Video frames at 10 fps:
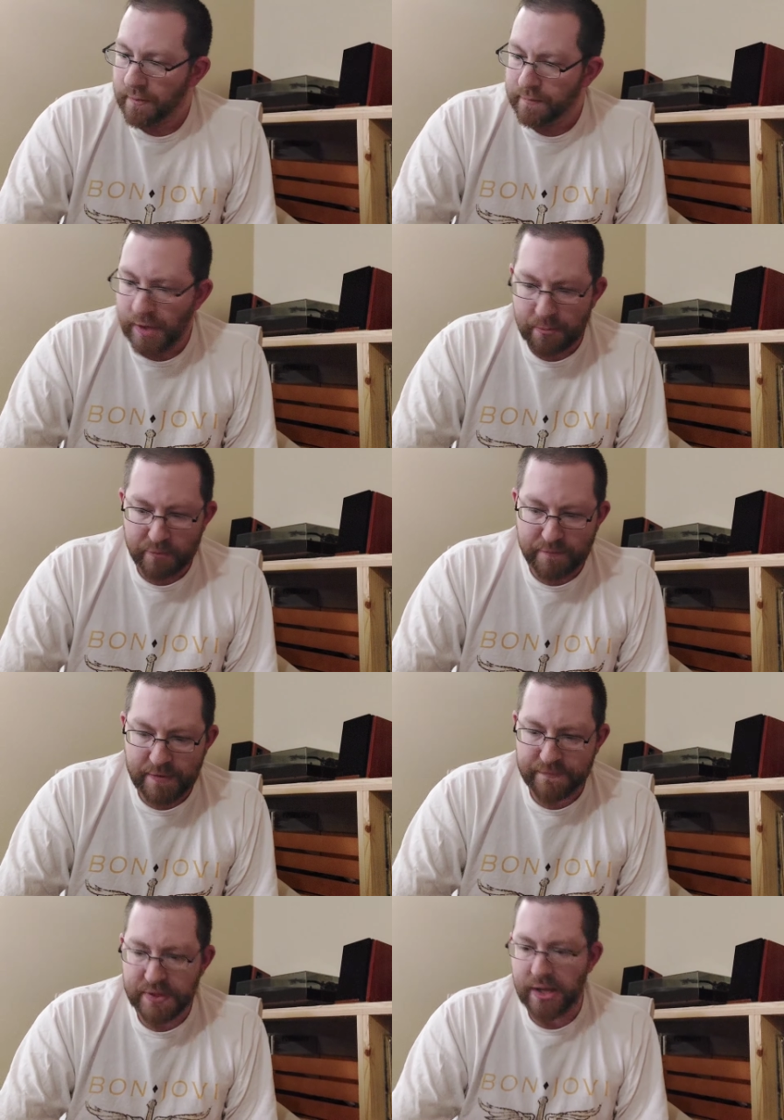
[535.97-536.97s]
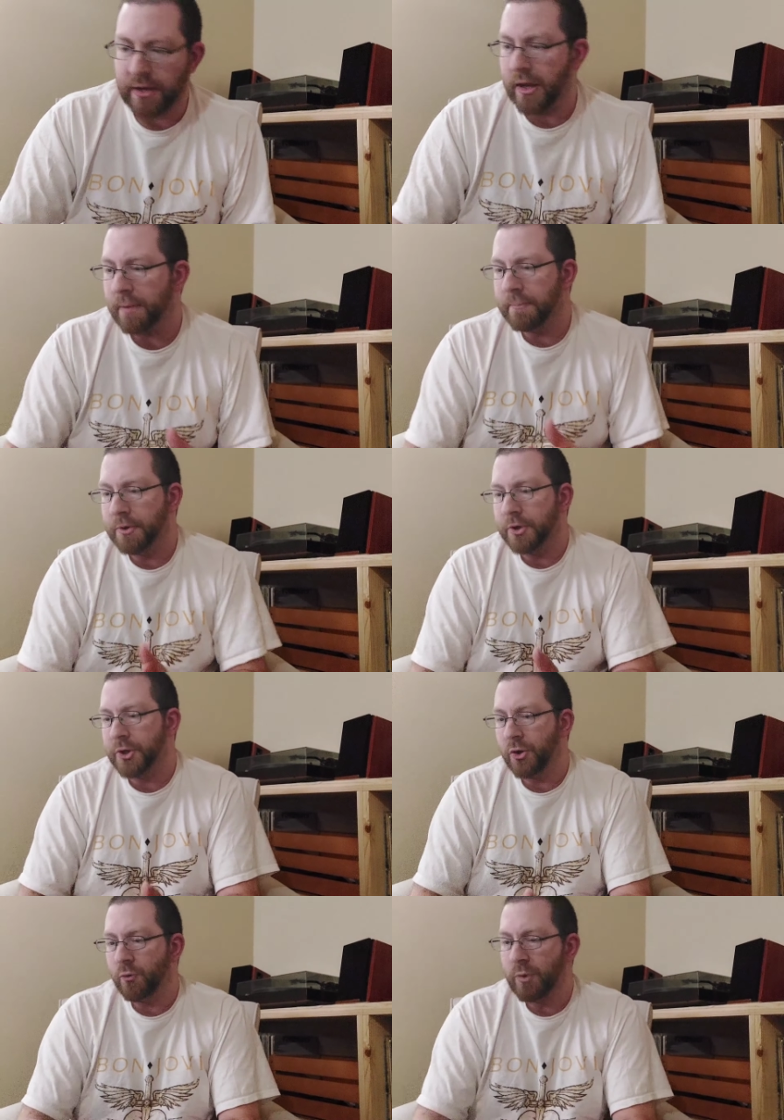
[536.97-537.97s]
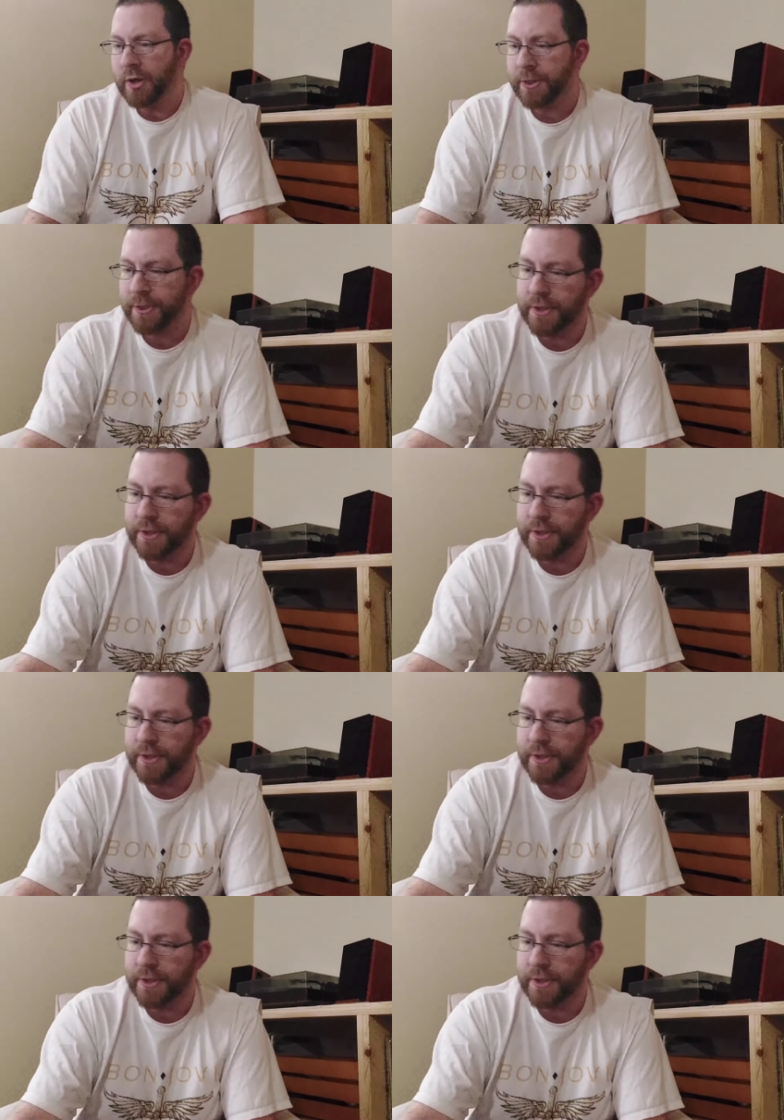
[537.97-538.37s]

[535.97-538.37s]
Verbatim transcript: Number 15, I'm going to go with